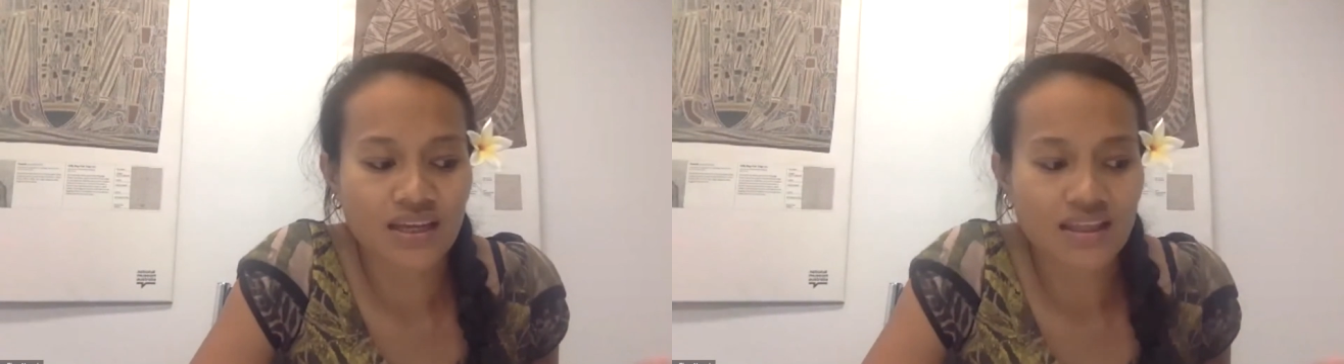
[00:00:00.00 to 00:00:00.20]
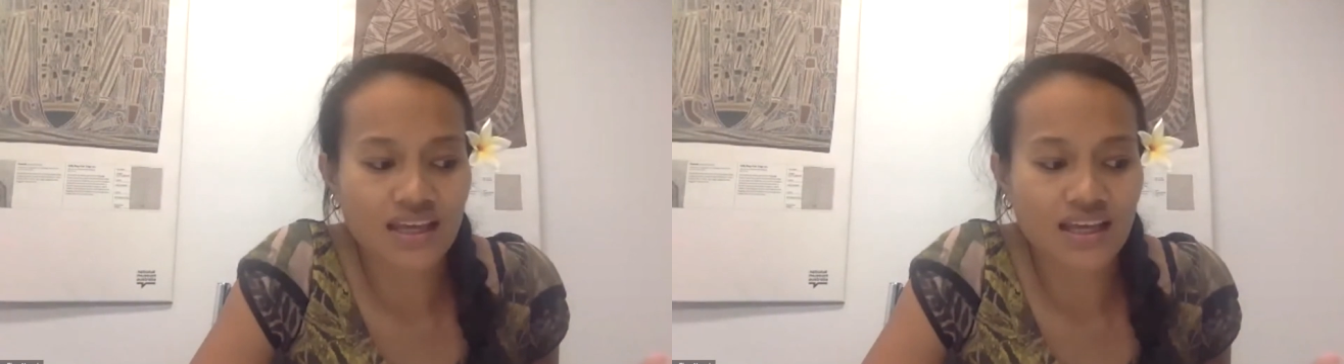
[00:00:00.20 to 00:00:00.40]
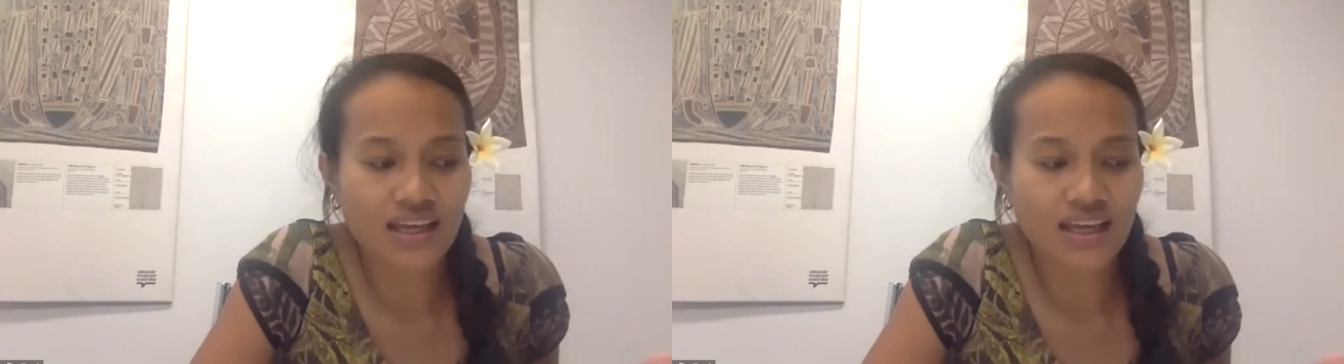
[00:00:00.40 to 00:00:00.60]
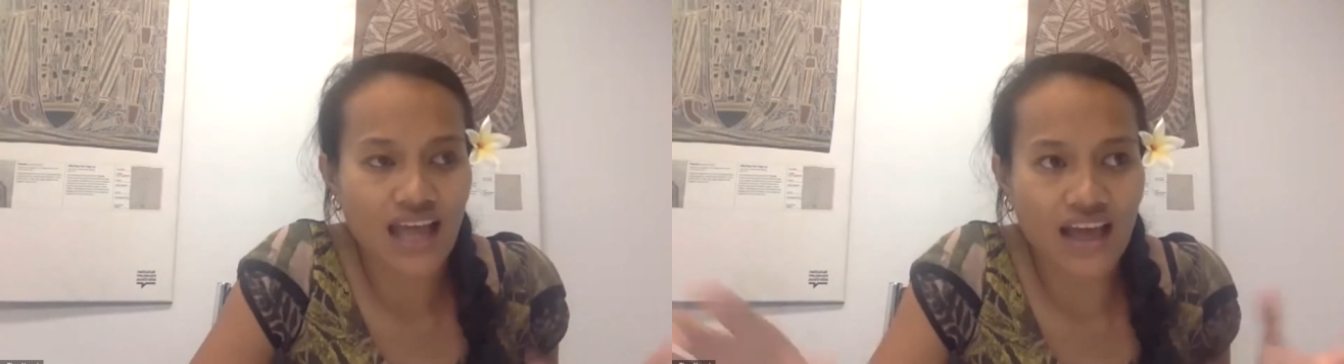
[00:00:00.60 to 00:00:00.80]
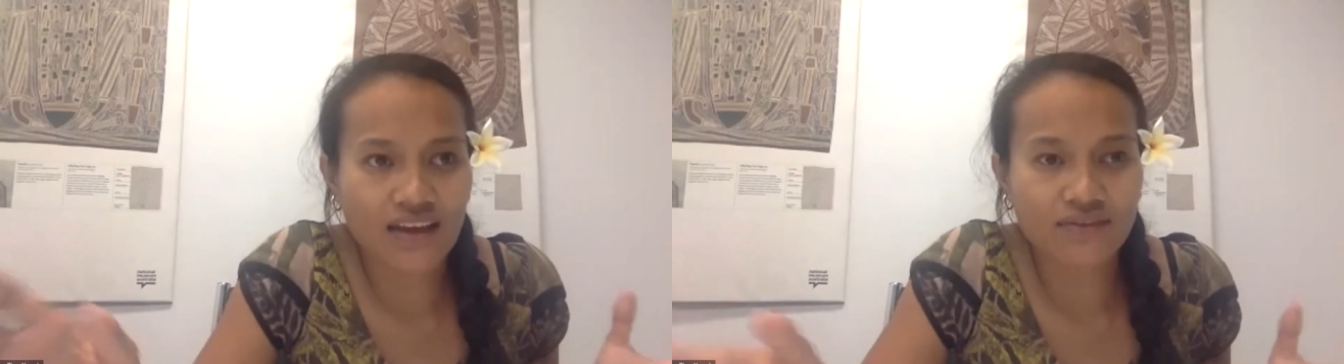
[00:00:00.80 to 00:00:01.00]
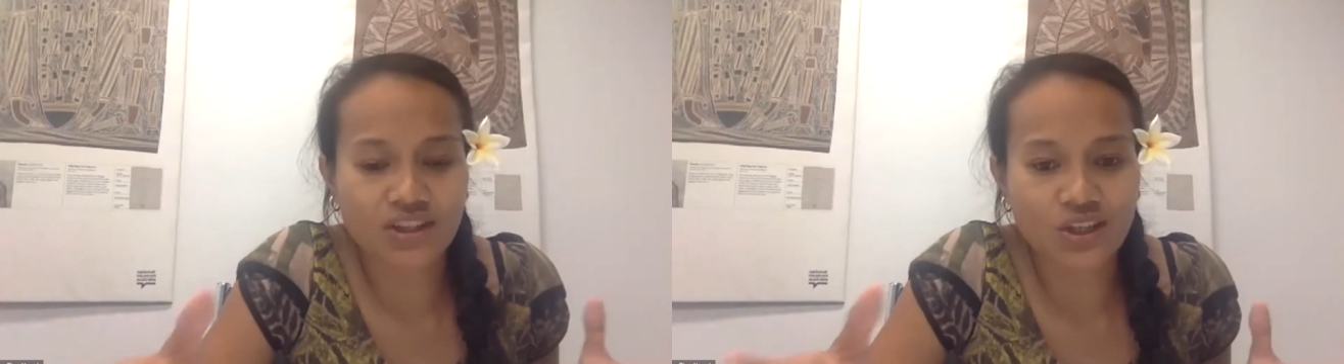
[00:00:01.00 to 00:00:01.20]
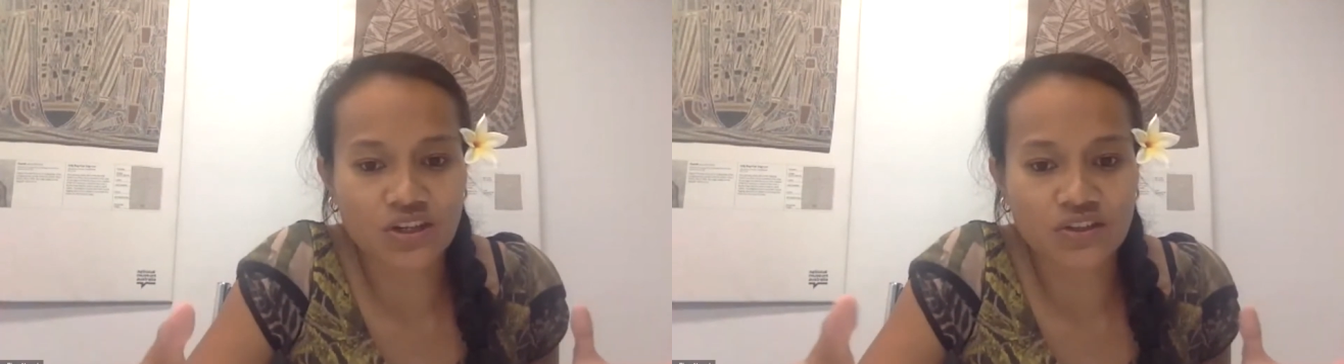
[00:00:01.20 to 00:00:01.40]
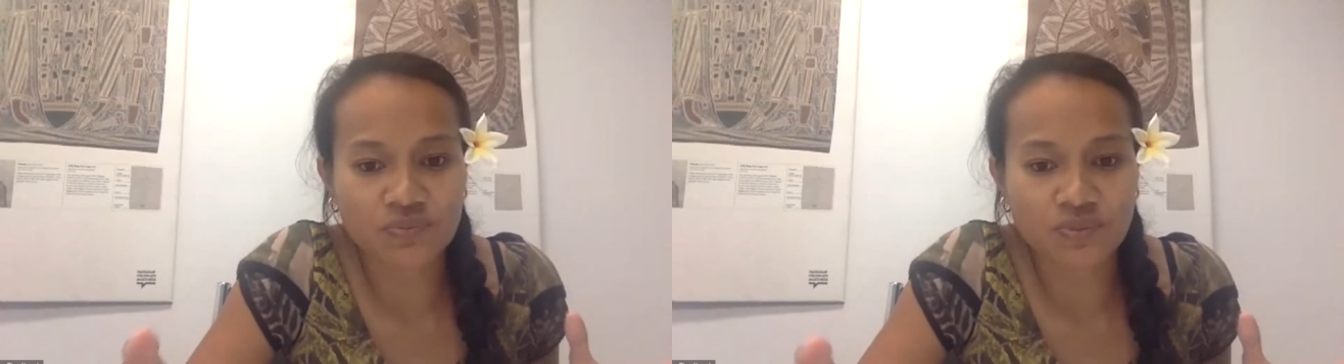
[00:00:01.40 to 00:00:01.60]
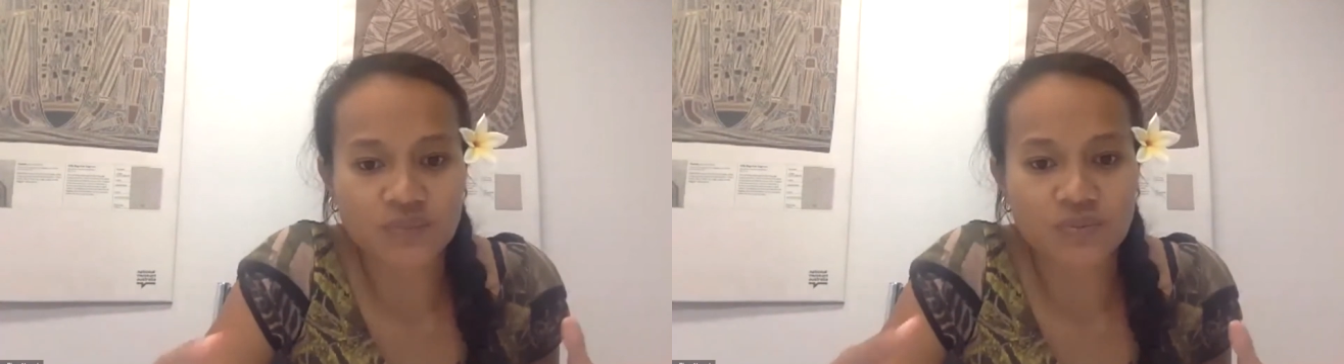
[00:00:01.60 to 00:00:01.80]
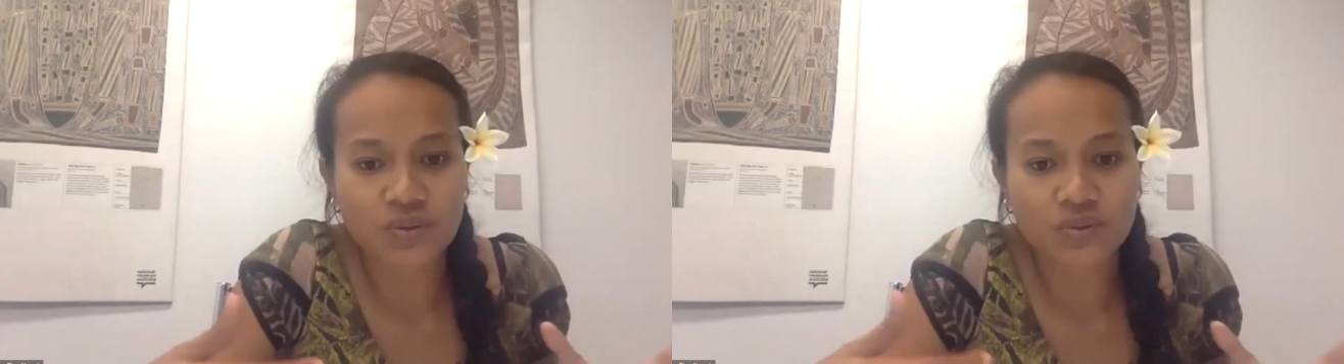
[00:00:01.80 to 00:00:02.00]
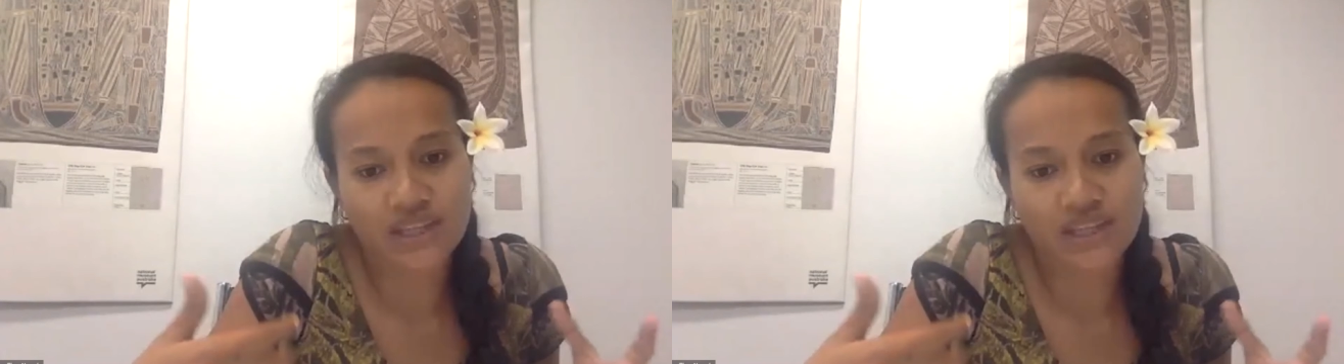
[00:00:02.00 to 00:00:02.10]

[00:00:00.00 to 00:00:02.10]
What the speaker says: that have a lot of people